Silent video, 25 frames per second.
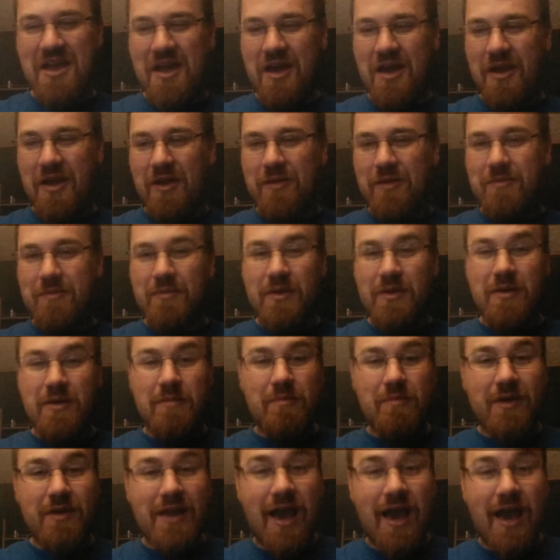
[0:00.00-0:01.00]

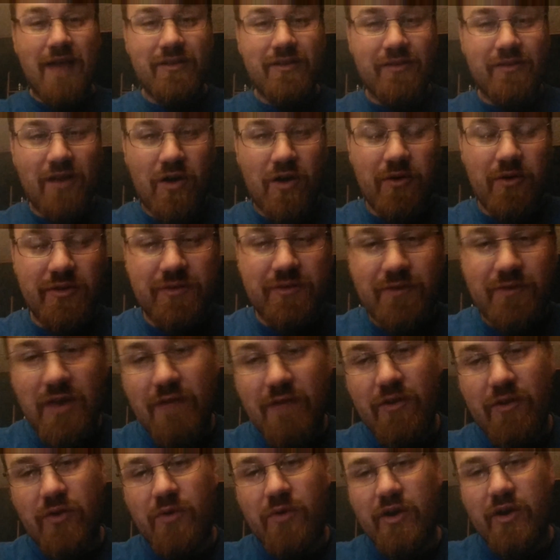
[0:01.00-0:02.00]
But guys, as always, if you
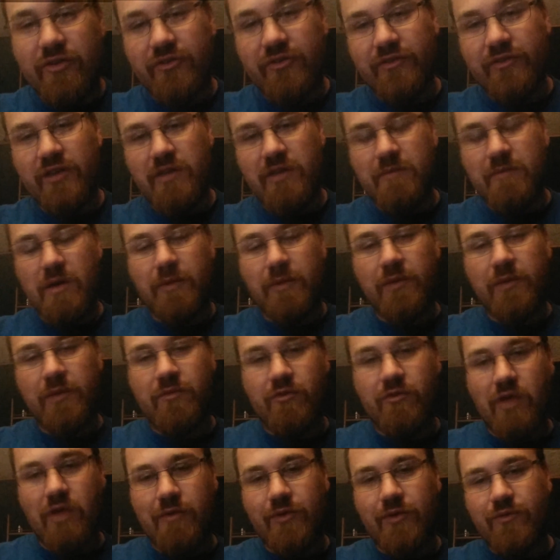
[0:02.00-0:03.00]
have any questions, email me,
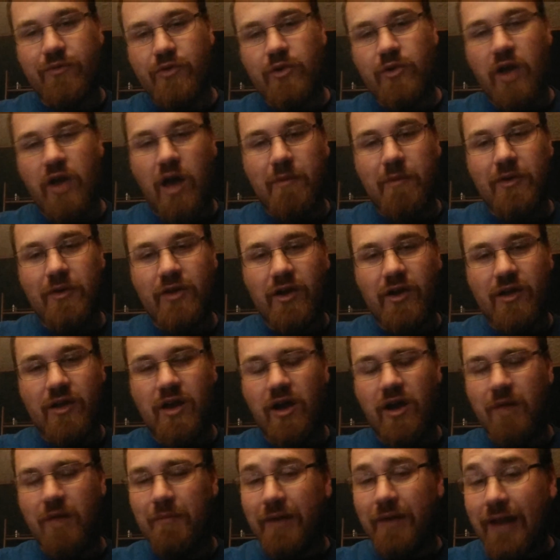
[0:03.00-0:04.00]

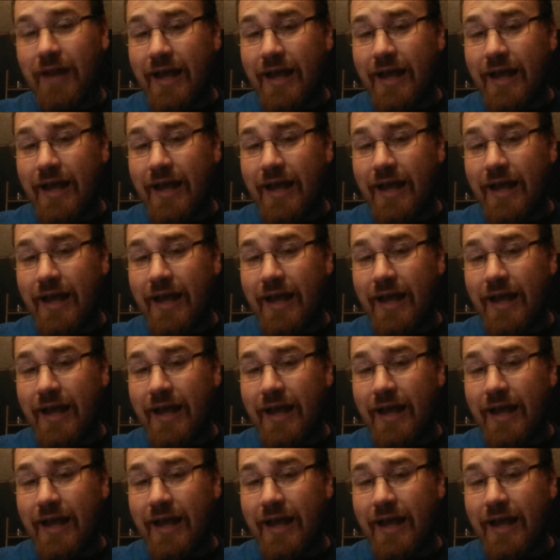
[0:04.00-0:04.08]
rabbitsreviews@hotmail.com,